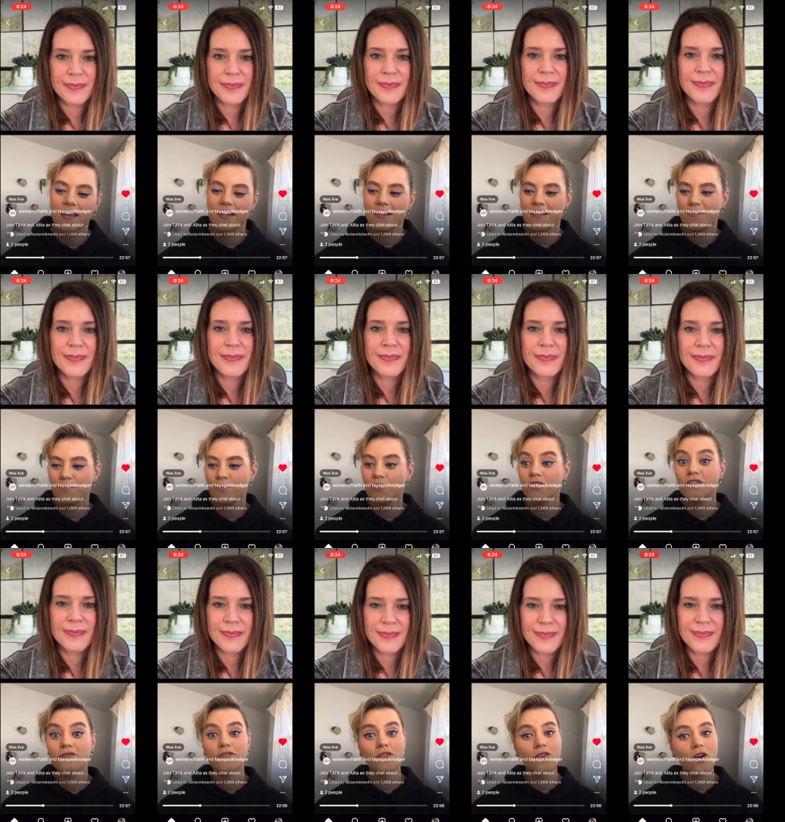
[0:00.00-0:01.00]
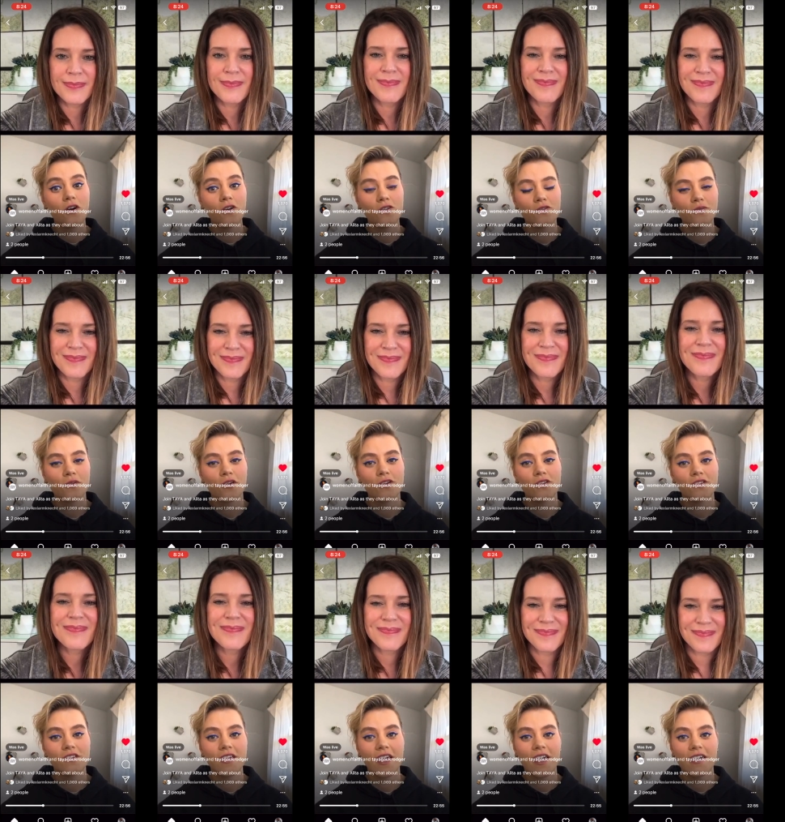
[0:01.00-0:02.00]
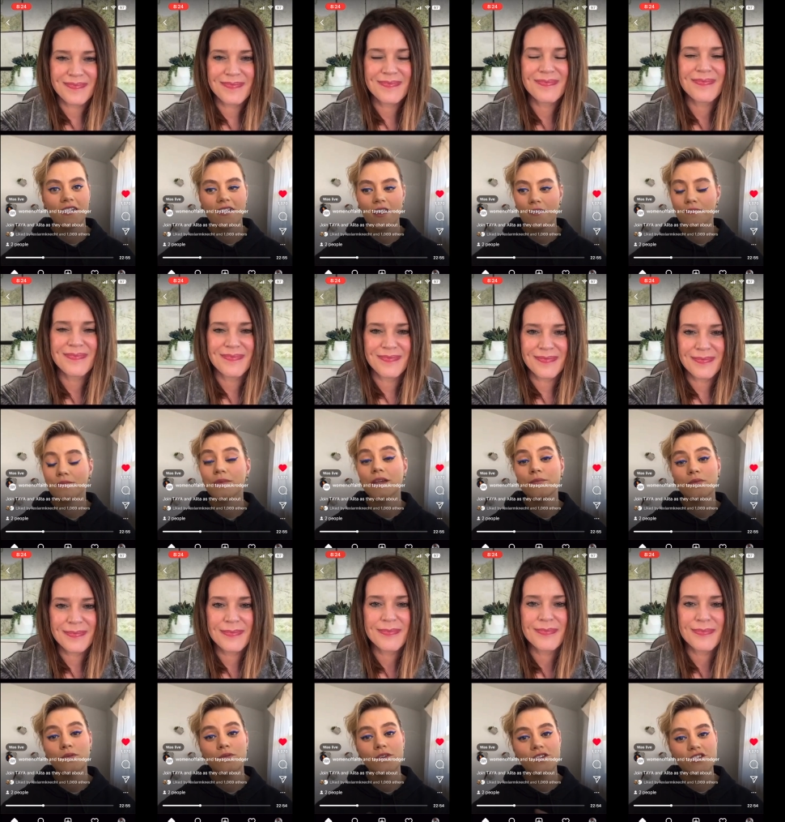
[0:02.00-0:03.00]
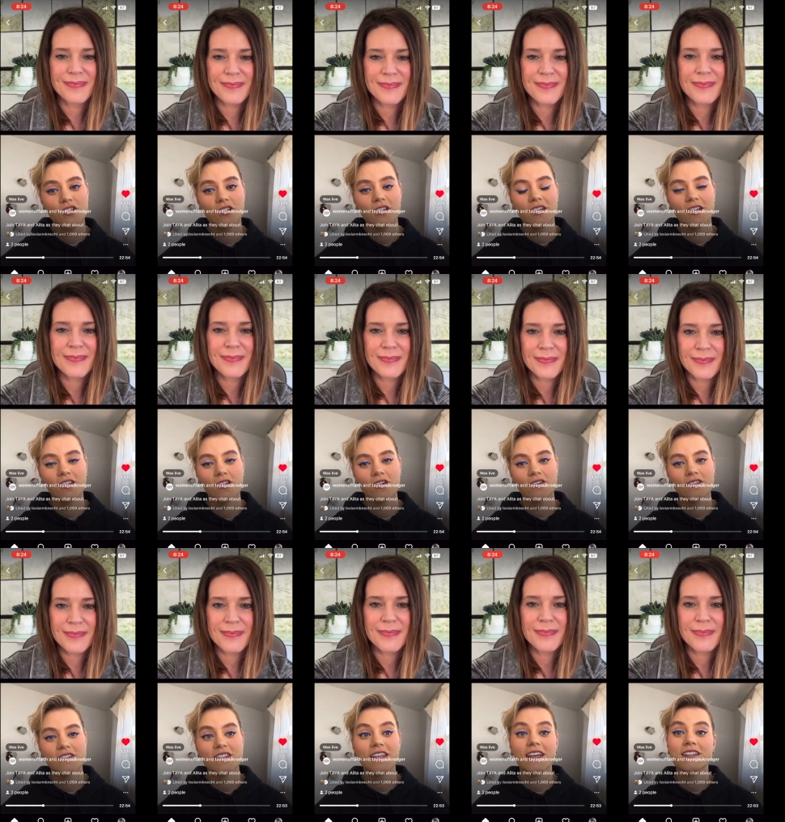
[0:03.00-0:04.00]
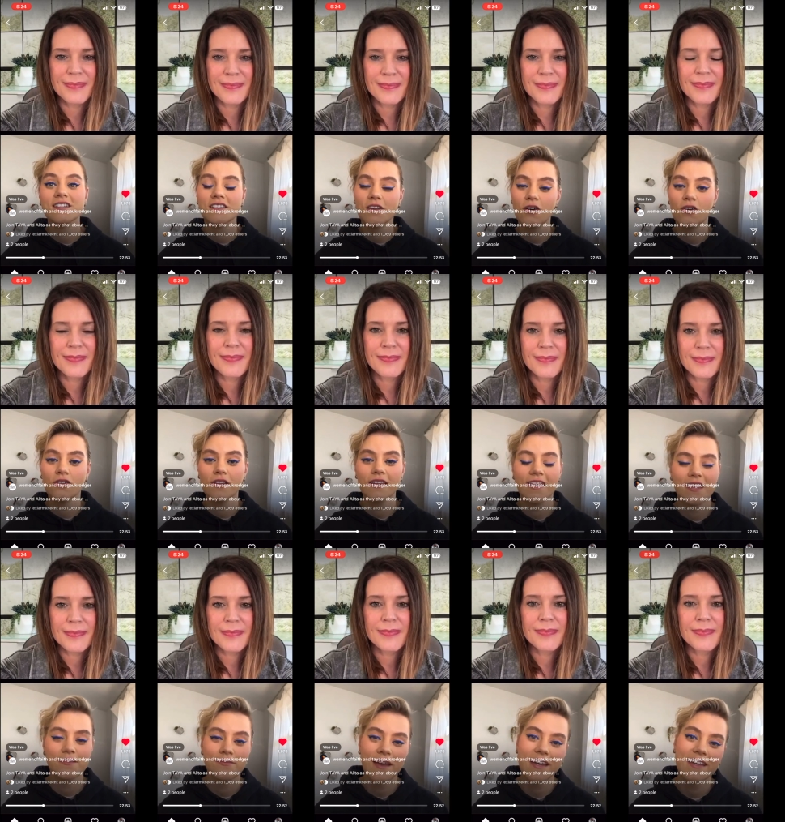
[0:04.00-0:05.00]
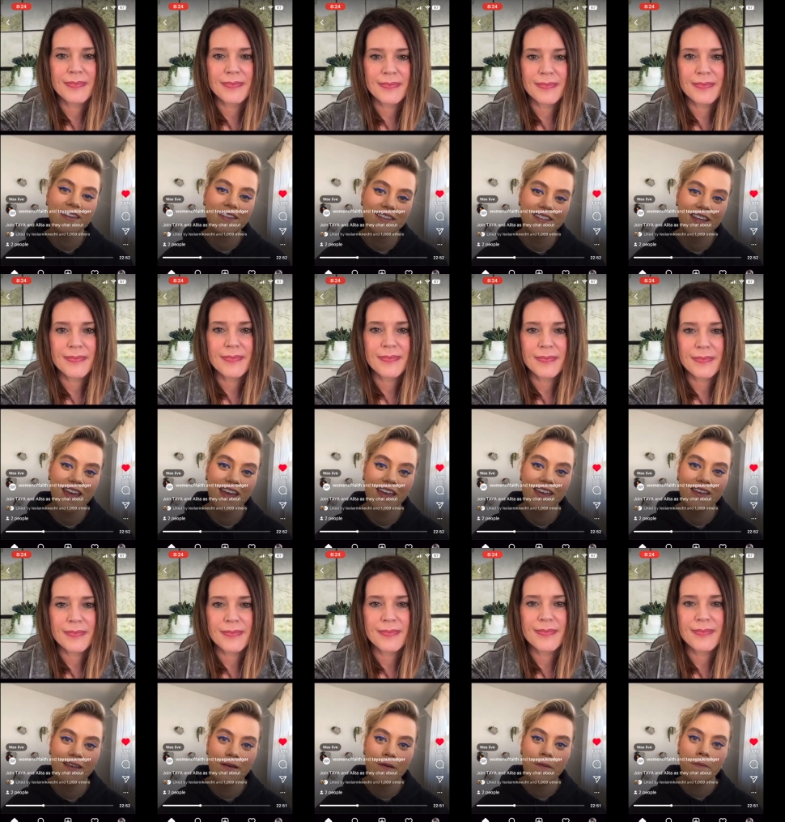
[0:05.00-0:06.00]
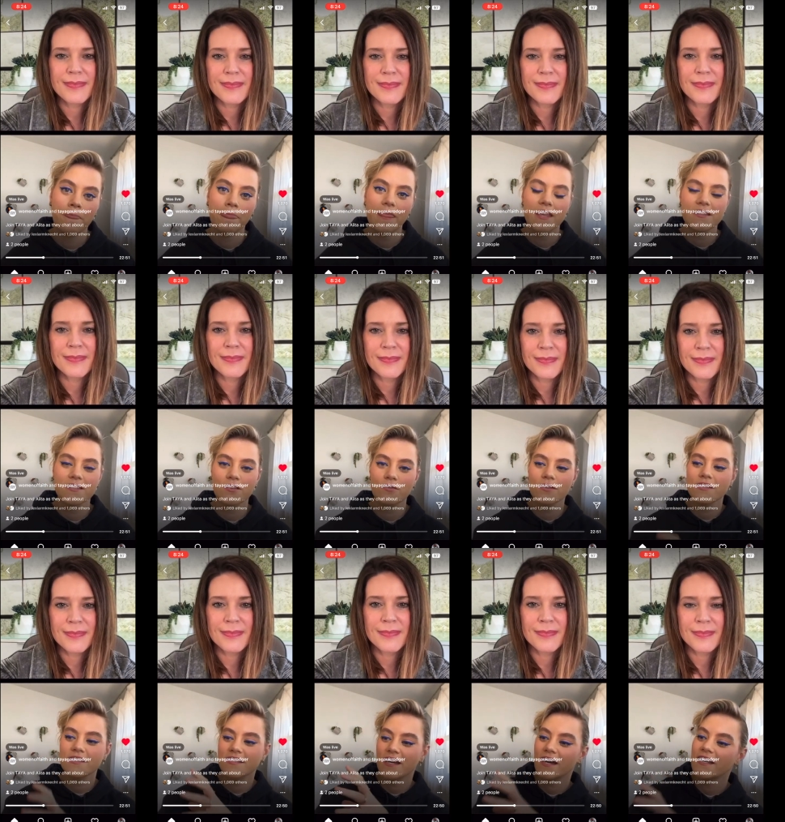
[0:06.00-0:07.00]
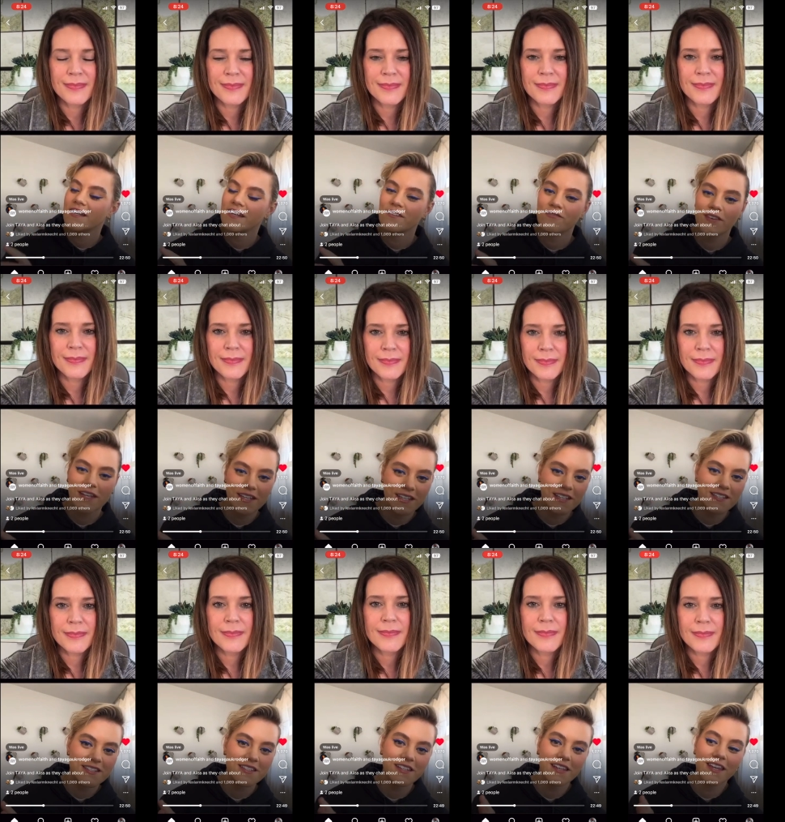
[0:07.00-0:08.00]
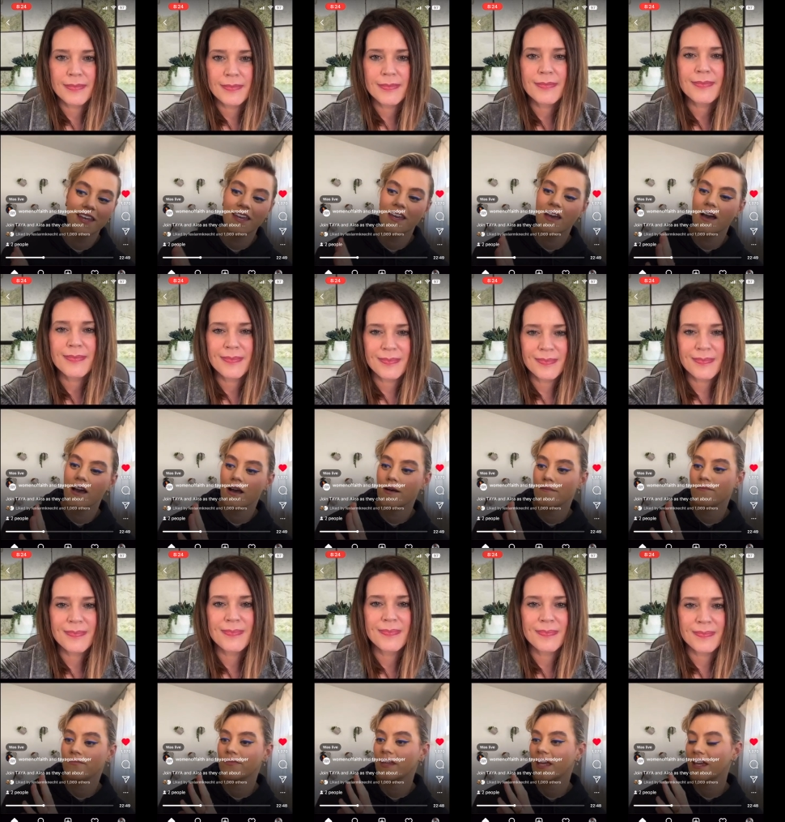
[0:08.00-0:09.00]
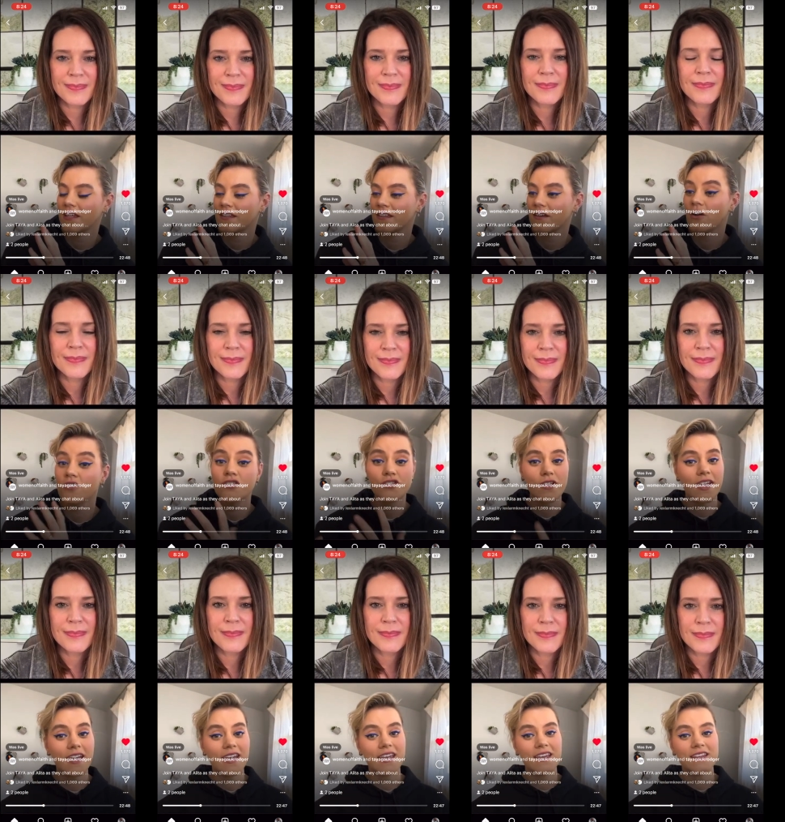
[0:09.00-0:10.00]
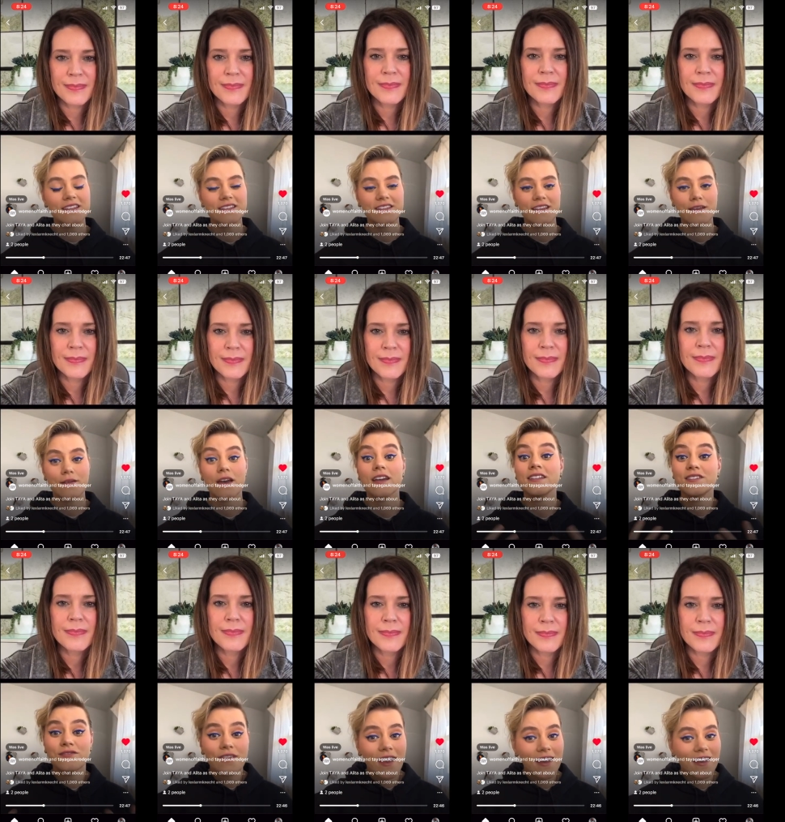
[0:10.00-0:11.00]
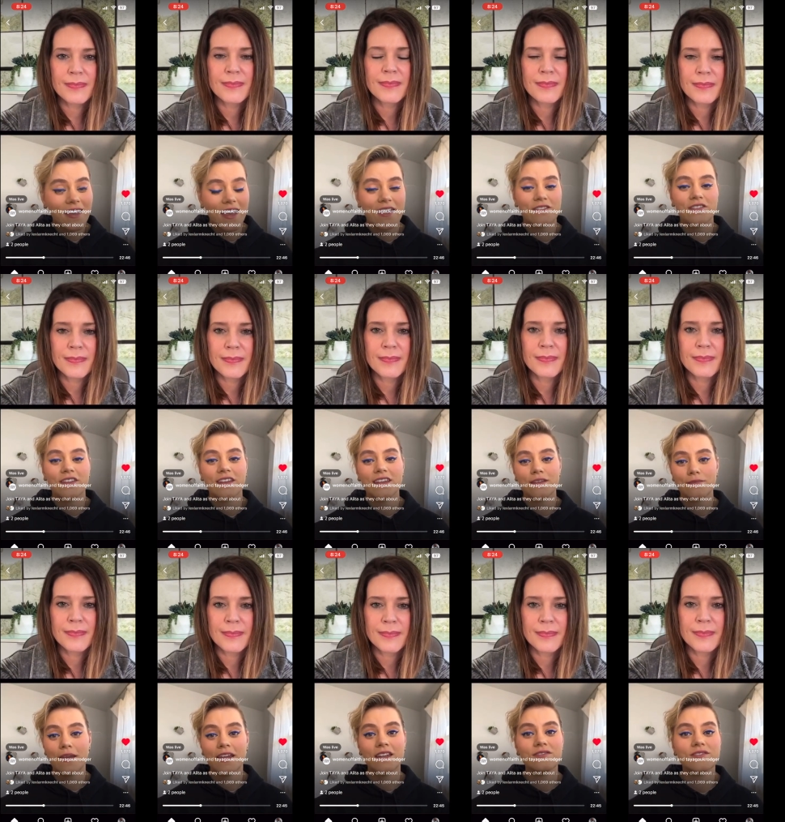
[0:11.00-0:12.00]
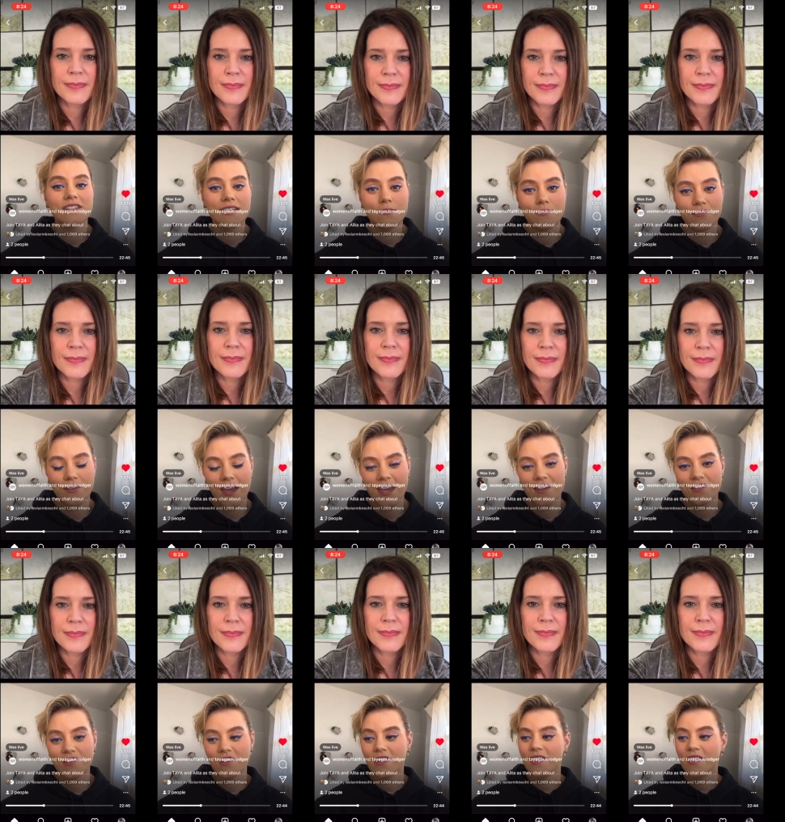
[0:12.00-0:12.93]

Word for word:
Speaker 1: this beautiful old road that um, people would journey along to get to the Holy Land back in the day. And so it started in Vatican City. Um, and Andrea, he's a devout Catholic, a man of deep faith.